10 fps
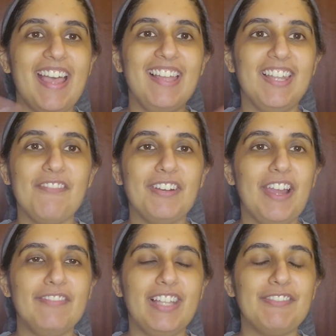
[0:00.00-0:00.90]

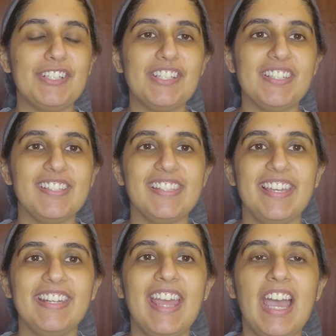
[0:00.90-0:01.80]
I've loved her since then.